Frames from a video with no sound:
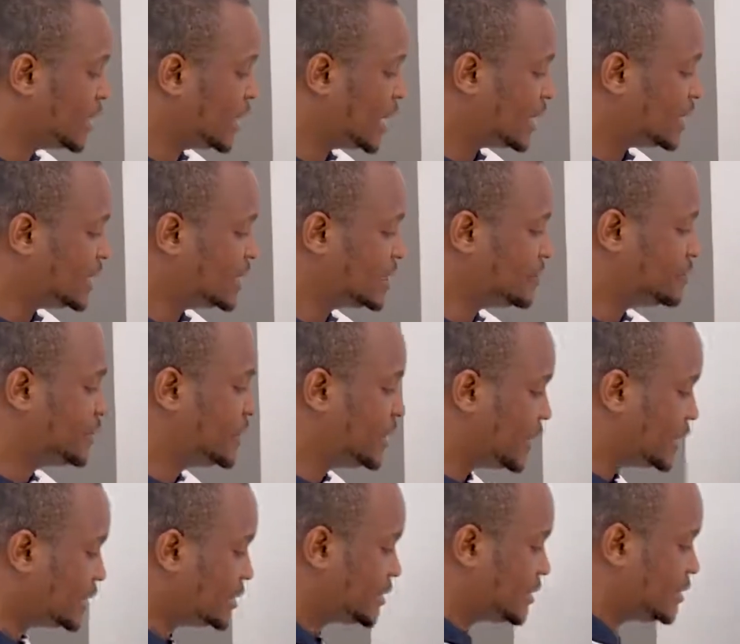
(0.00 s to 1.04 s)
And this
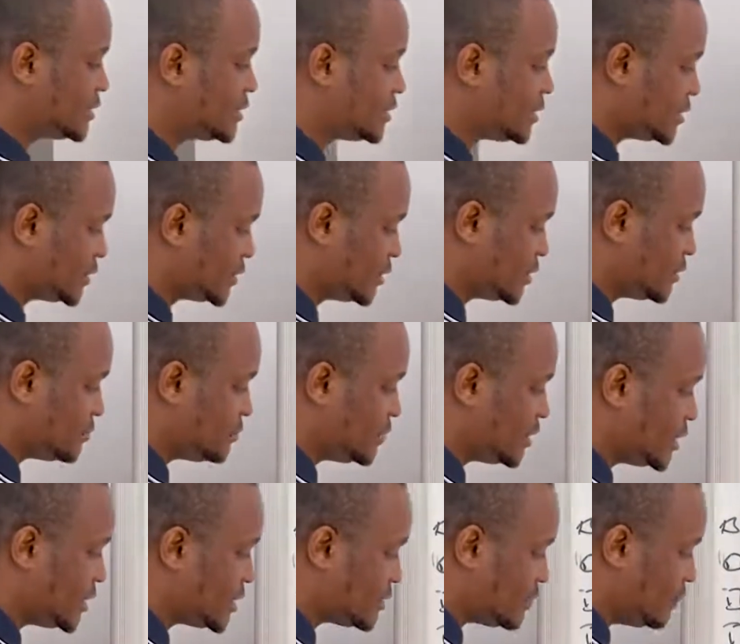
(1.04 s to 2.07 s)
BATT
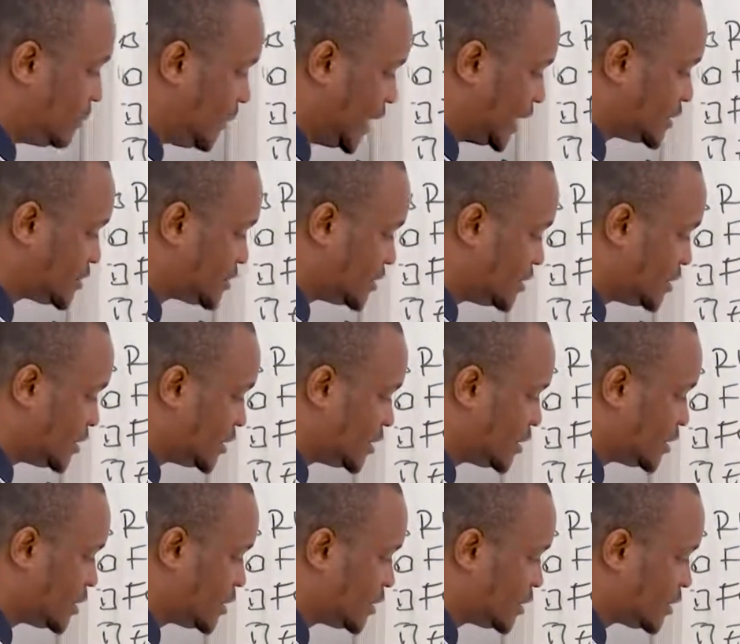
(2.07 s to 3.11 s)
means battery,
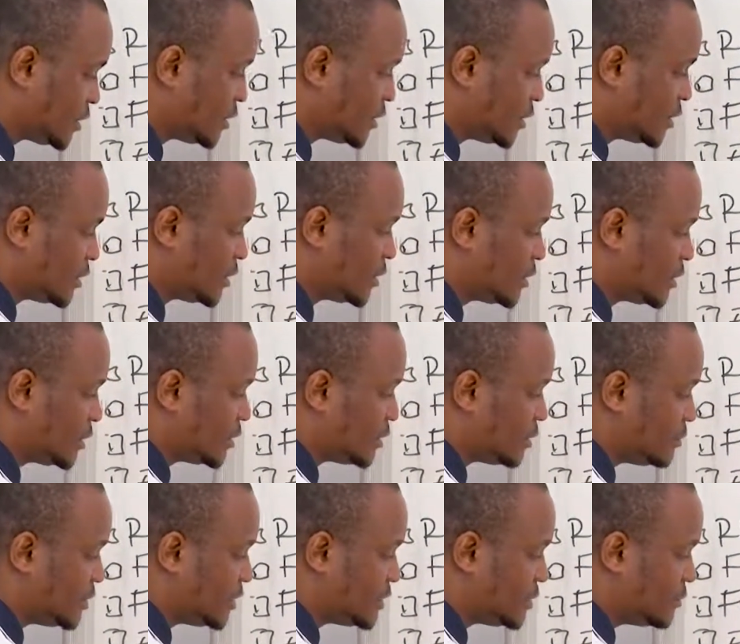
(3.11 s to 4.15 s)

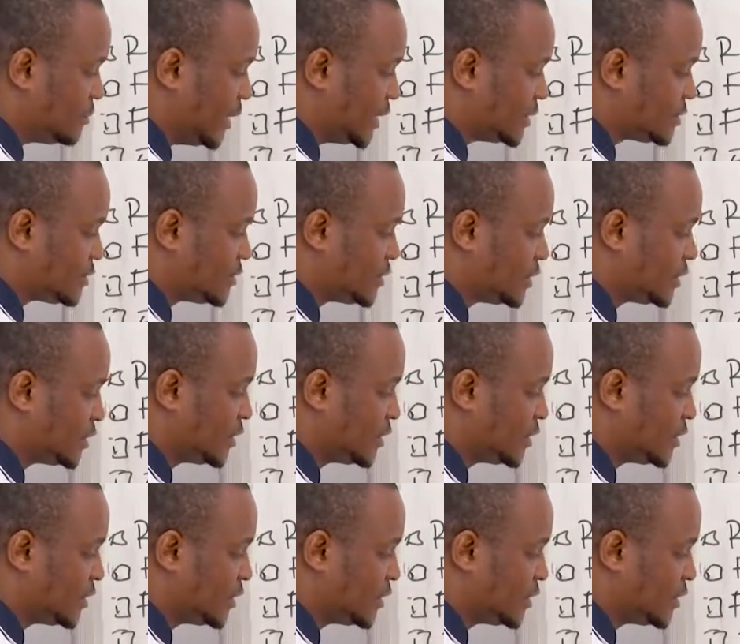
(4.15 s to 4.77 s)
means the battery.